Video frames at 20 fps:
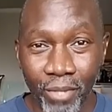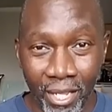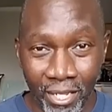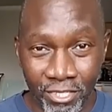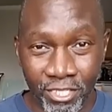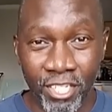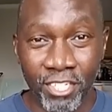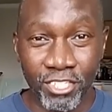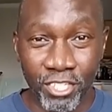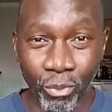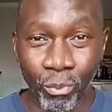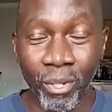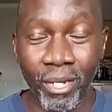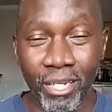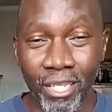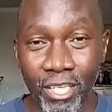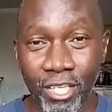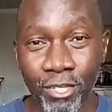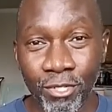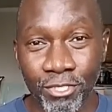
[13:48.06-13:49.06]
is this the
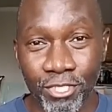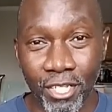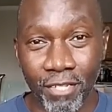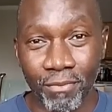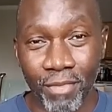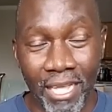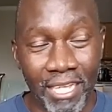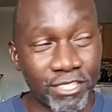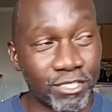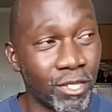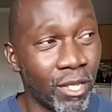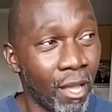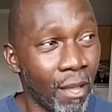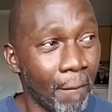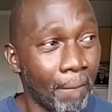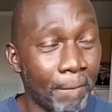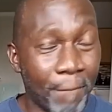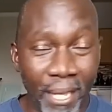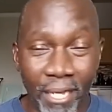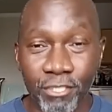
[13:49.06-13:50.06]
Whitney Houston that's
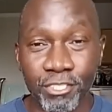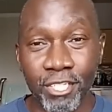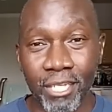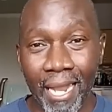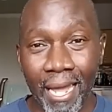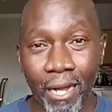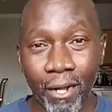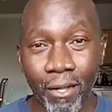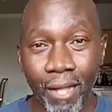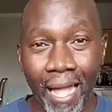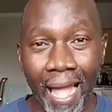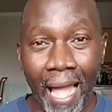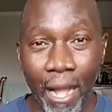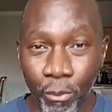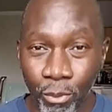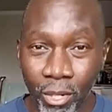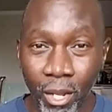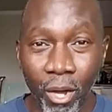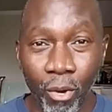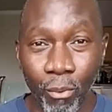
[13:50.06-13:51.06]
belted out,
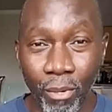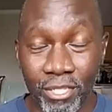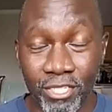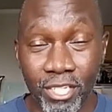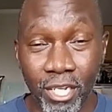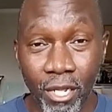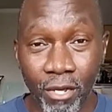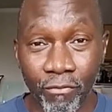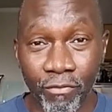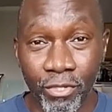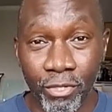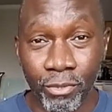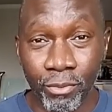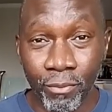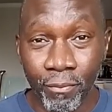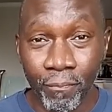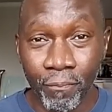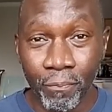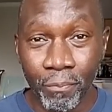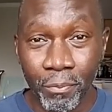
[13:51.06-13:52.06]
I will always love
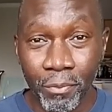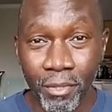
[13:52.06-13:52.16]
you?